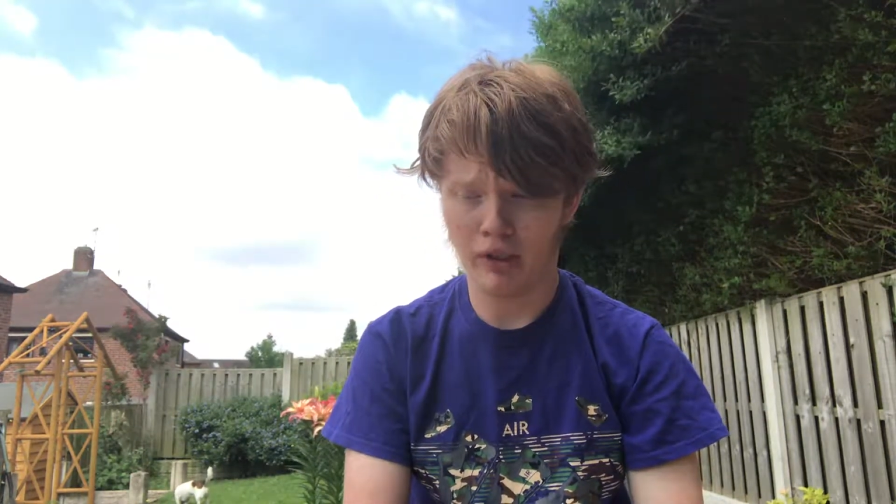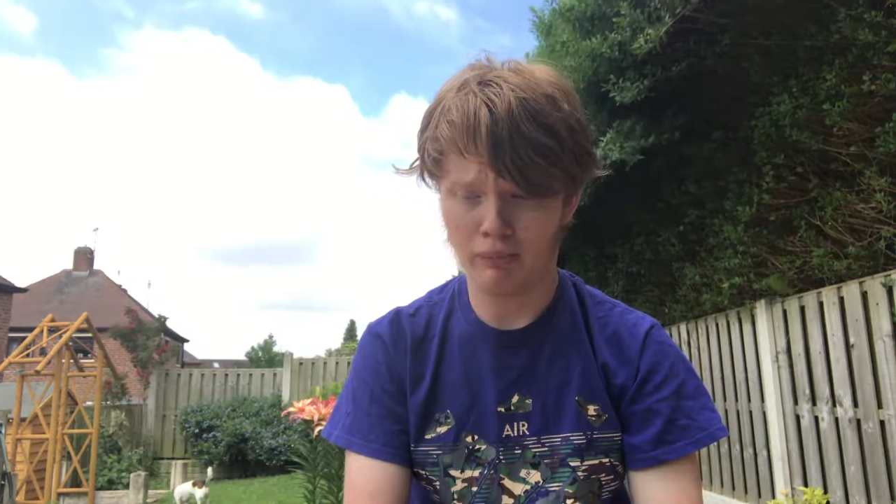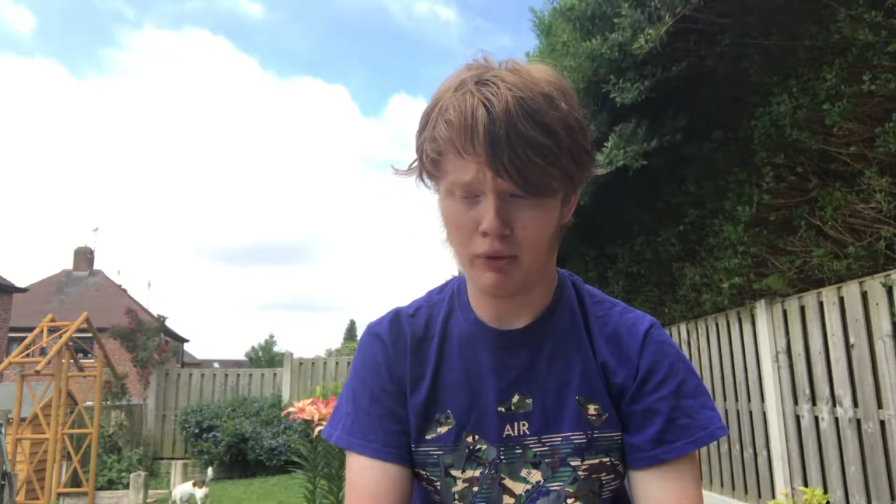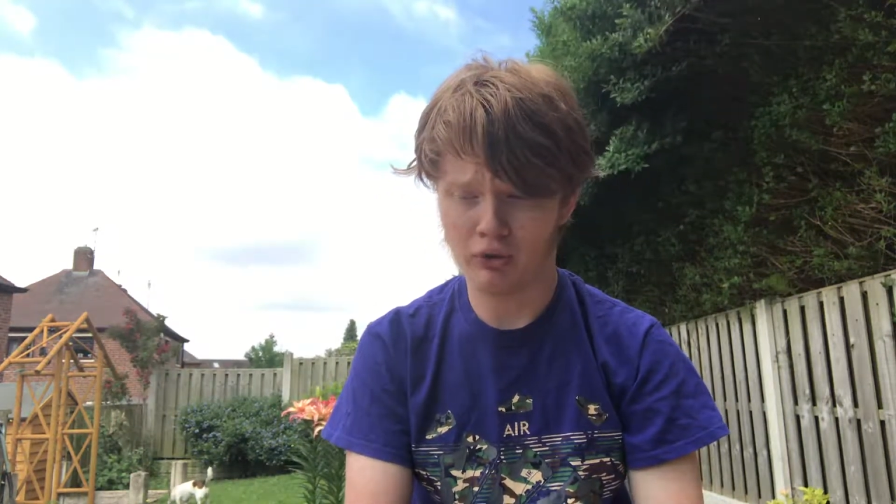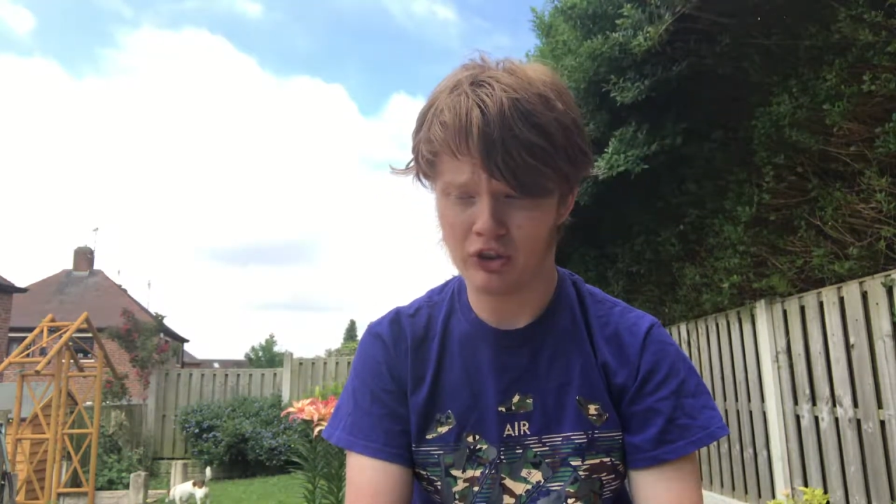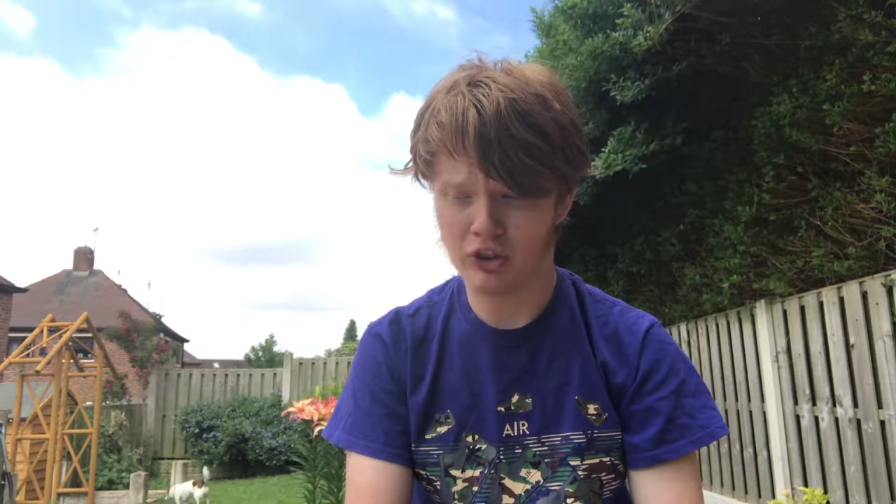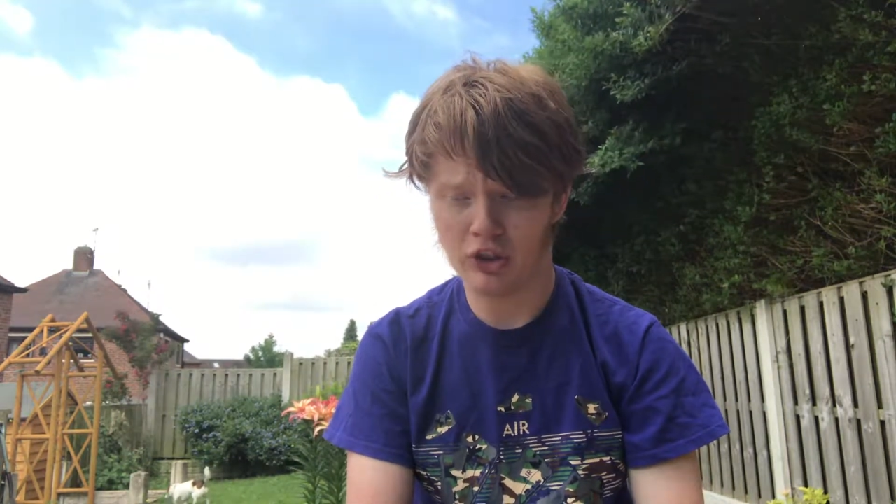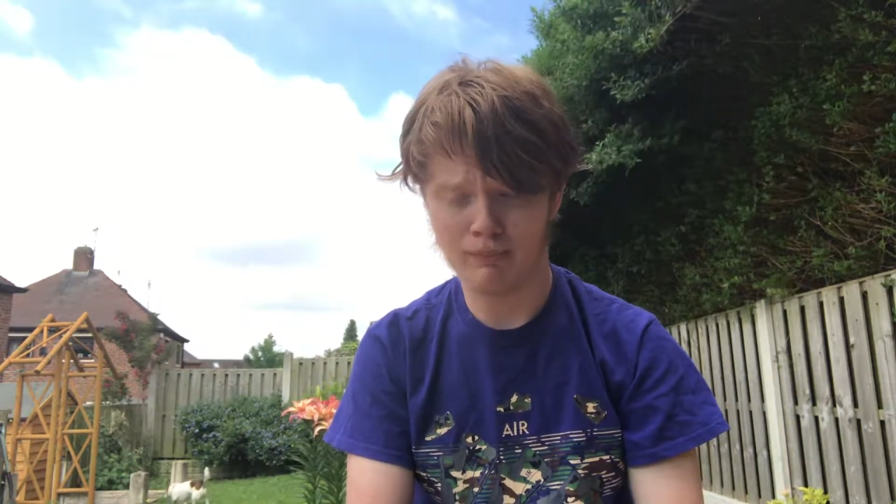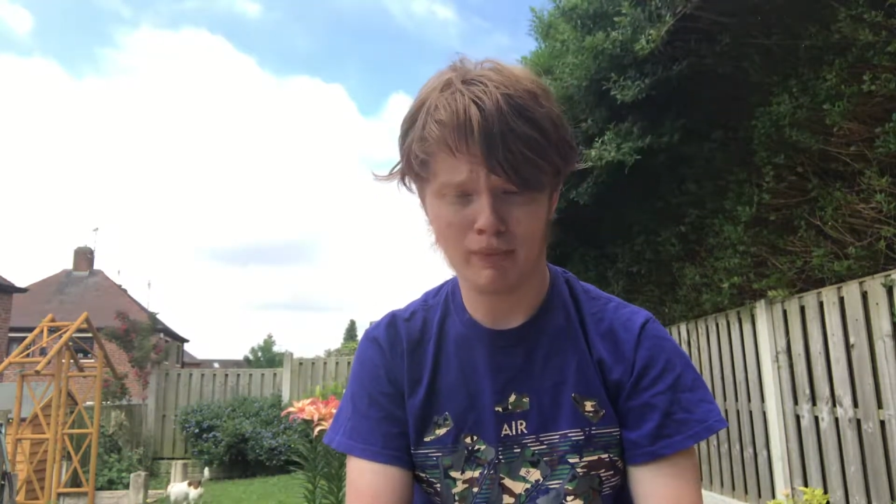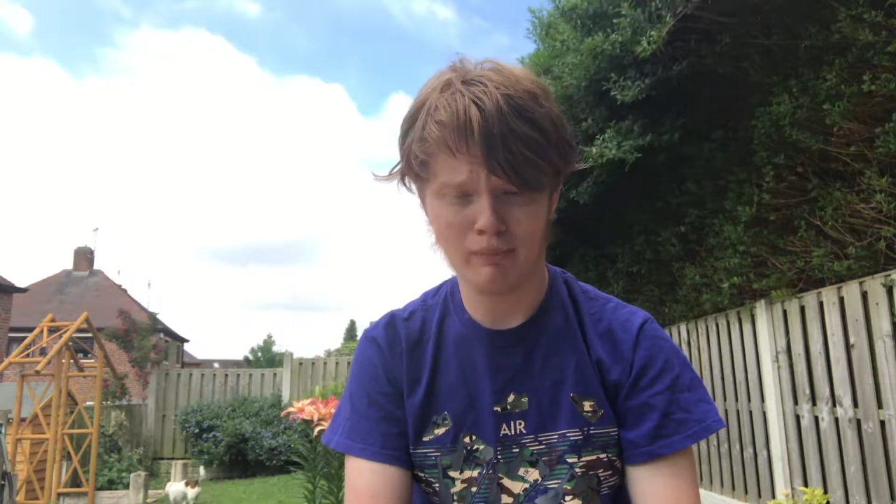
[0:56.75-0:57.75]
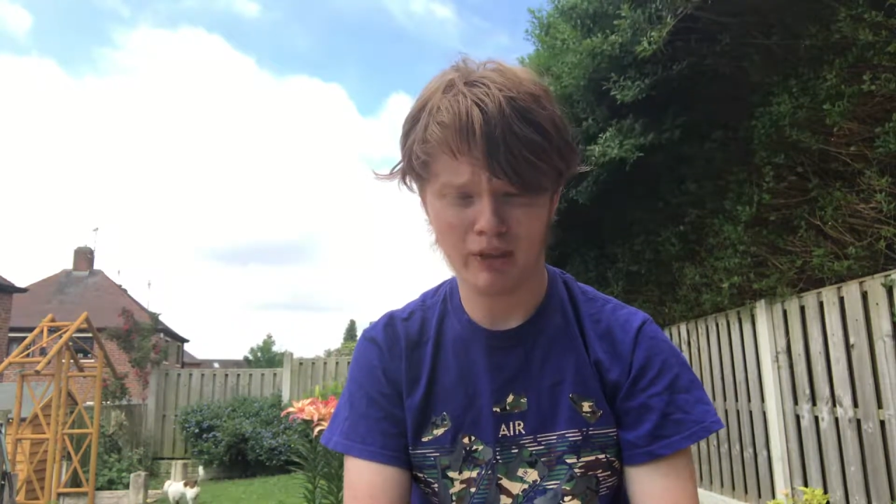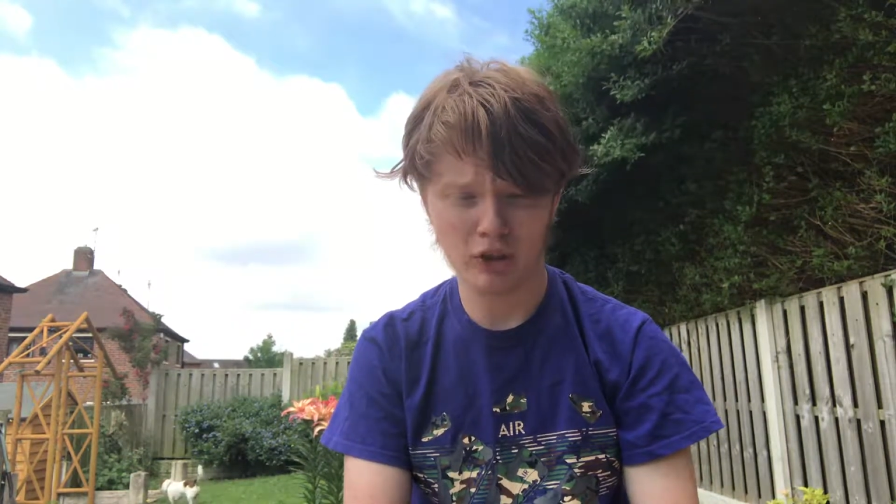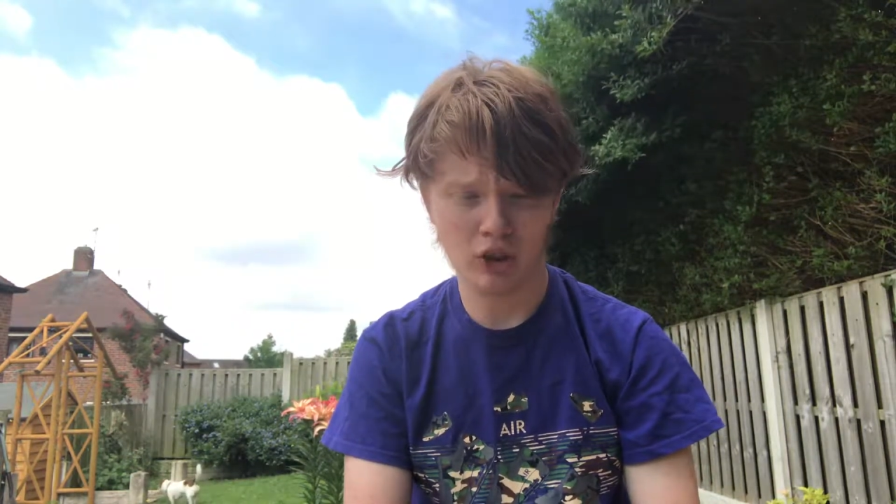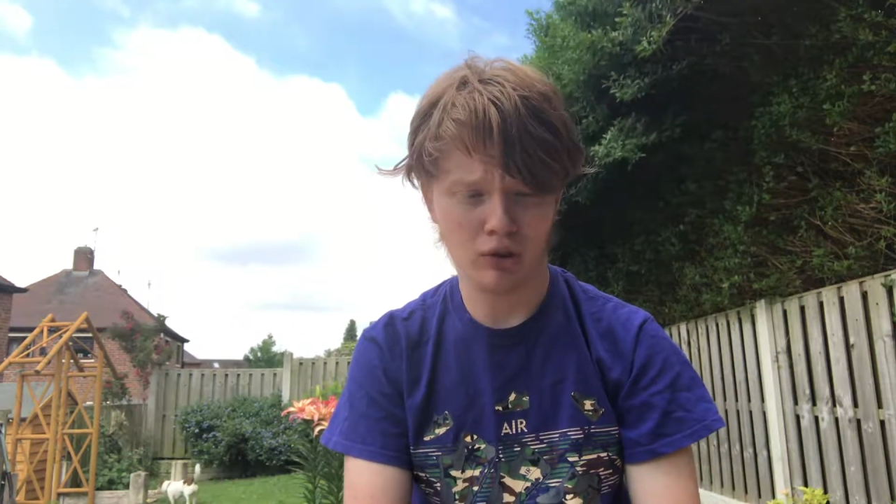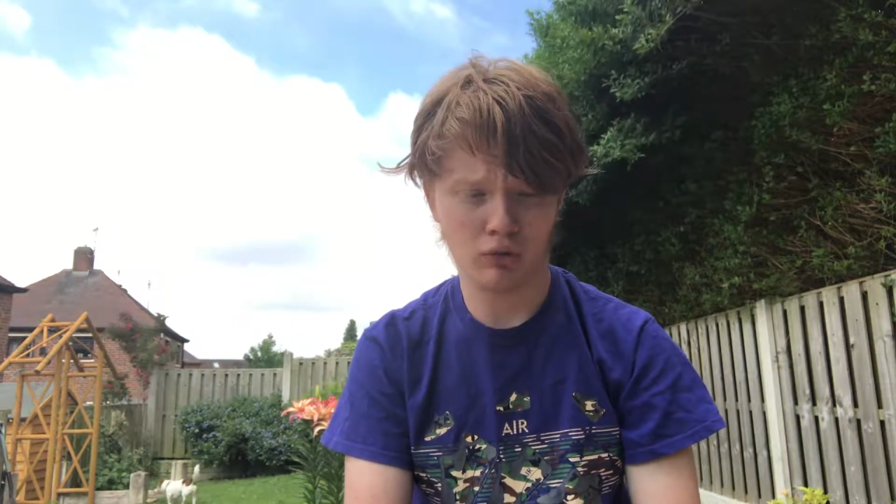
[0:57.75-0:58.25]
I posted on my
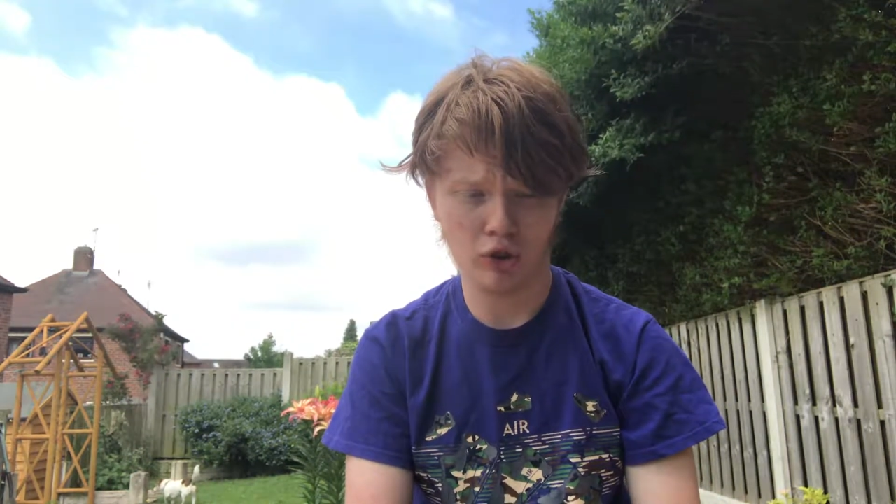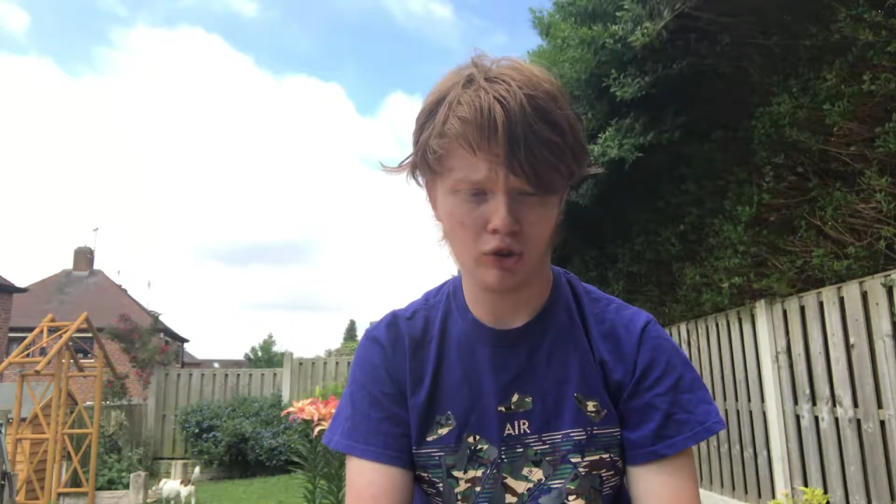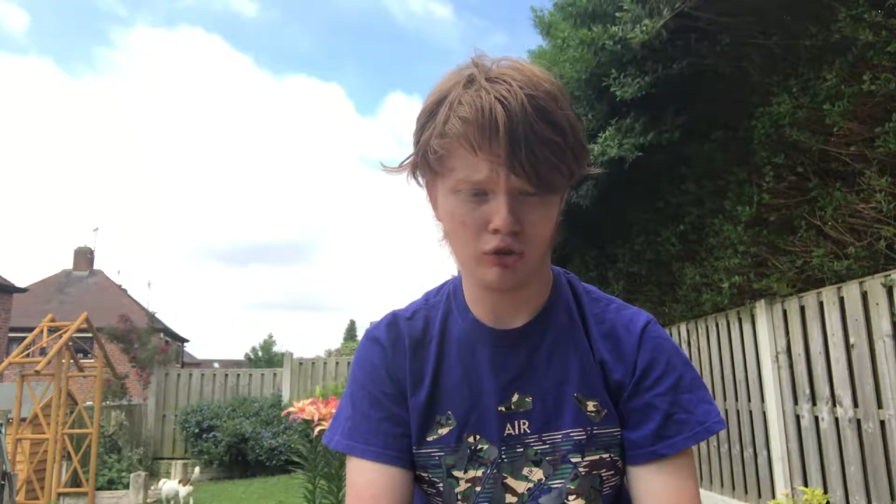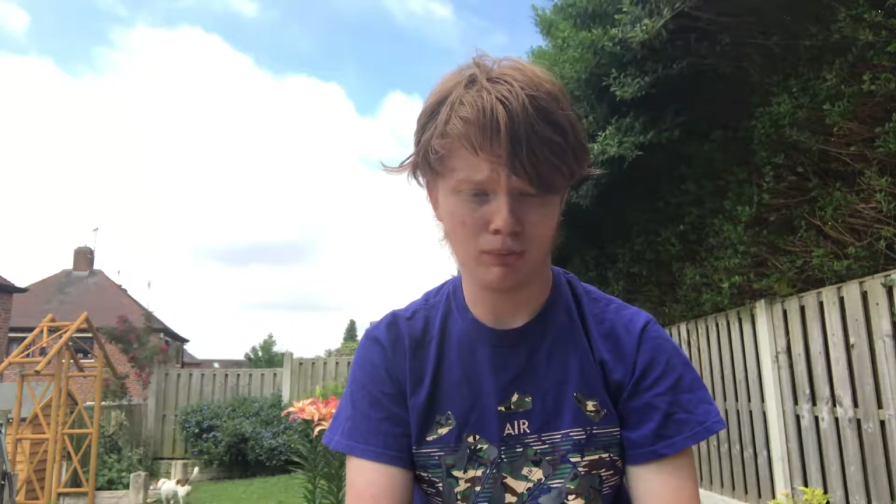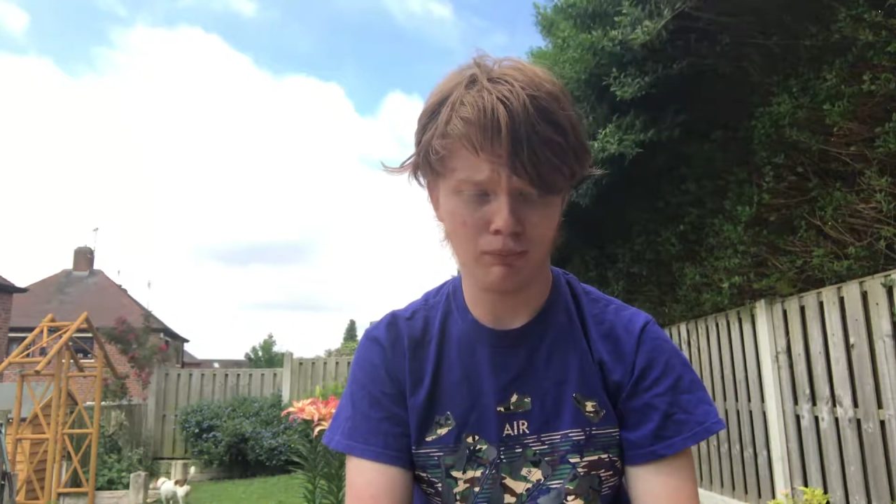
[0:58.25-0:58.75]
main channel called